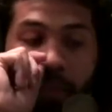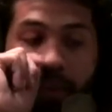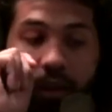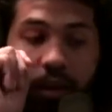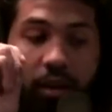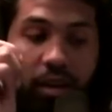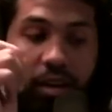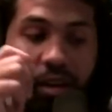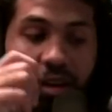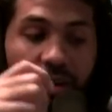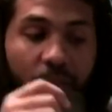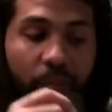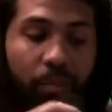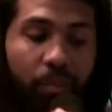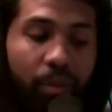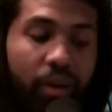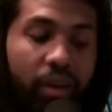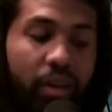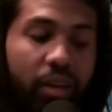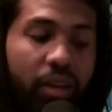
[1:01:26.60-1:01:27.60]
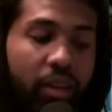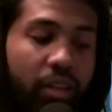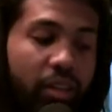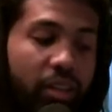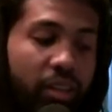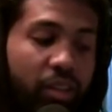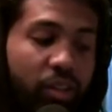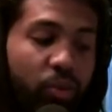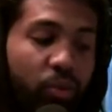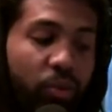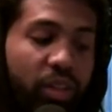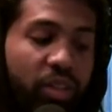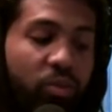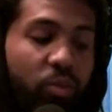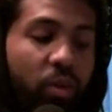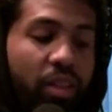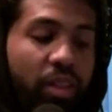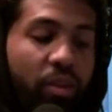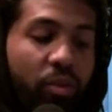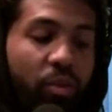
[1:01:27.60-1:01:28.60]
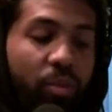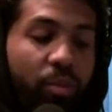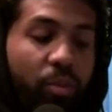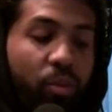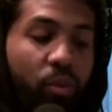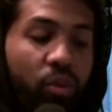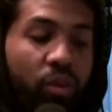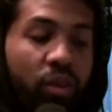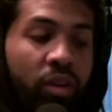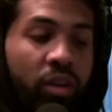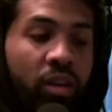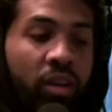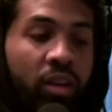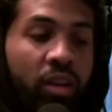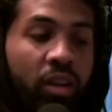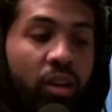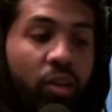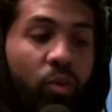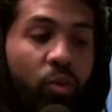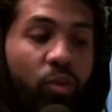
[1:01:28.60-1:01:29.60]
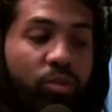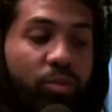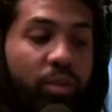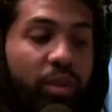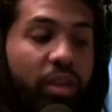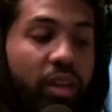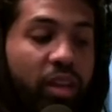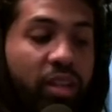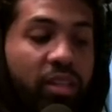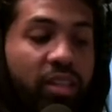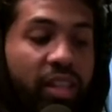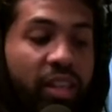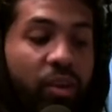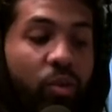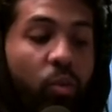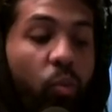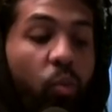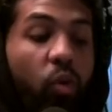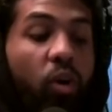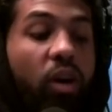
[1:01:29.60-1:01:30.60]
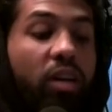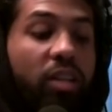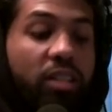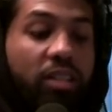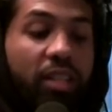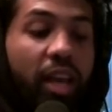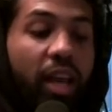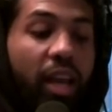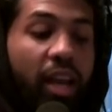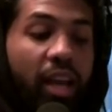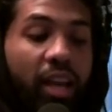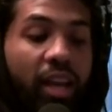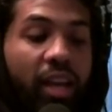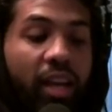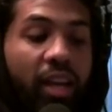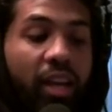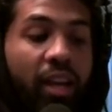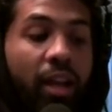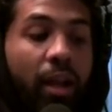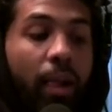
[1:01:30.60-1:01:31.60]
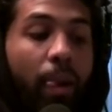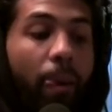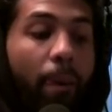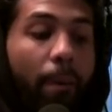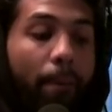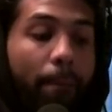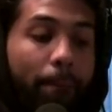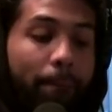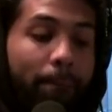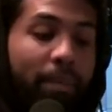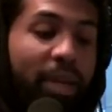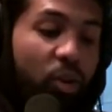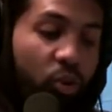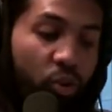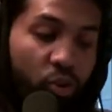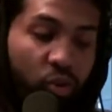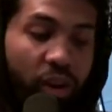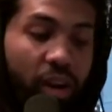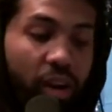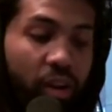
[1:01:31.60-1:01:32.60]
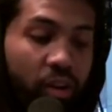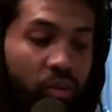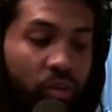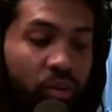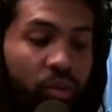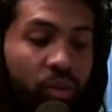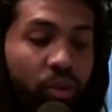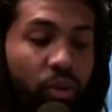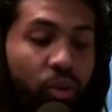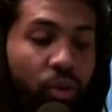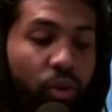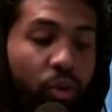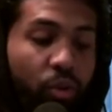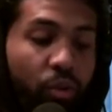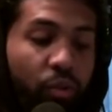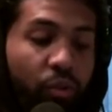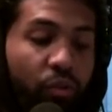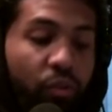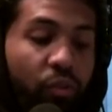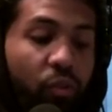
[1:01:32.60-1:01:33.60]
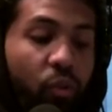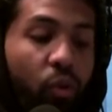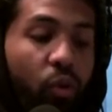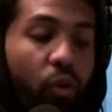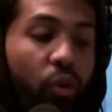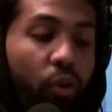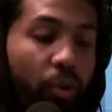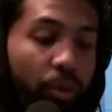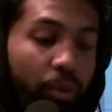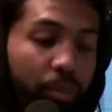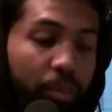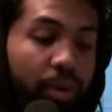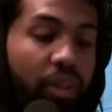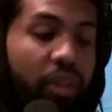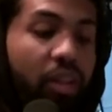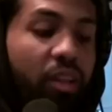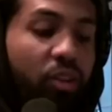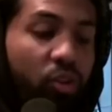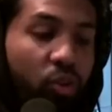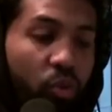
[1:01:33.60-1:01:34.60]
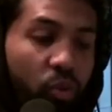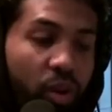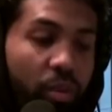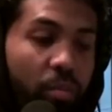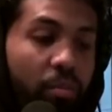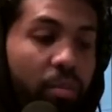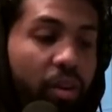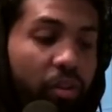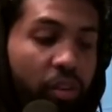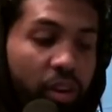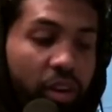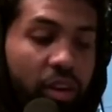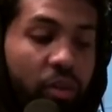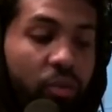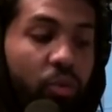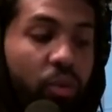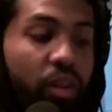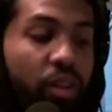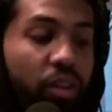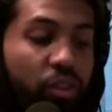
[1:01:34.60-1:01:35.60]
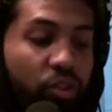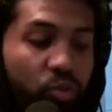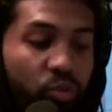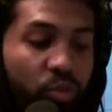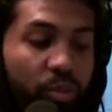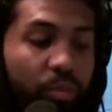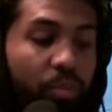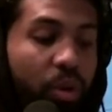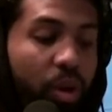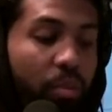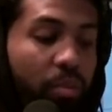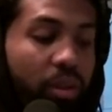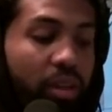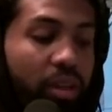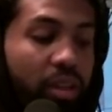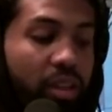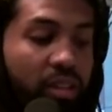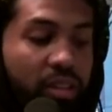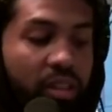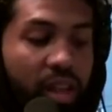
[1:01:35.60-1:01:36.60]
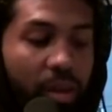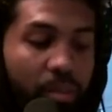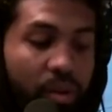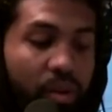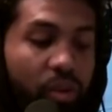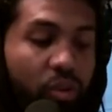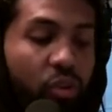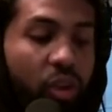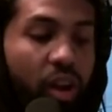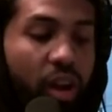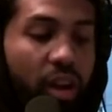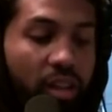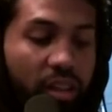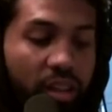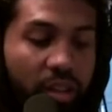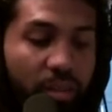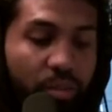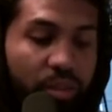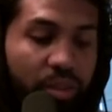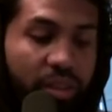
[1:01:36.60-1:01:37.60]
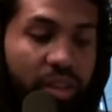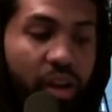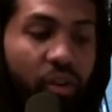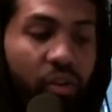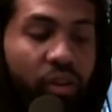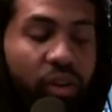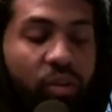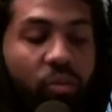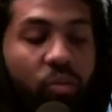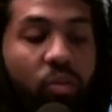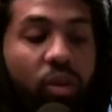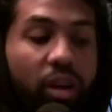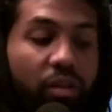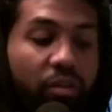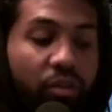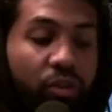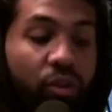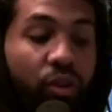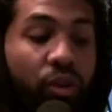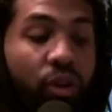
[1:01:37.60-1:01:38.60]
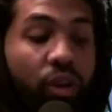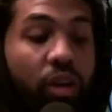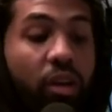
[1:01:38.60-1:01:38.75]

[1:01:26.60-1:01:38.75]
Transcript: Uh, but the reason why they were important was because it was a middle ground. Mm-hmm. For political America, whether you Republican, Democrat, Libertarian, whatever,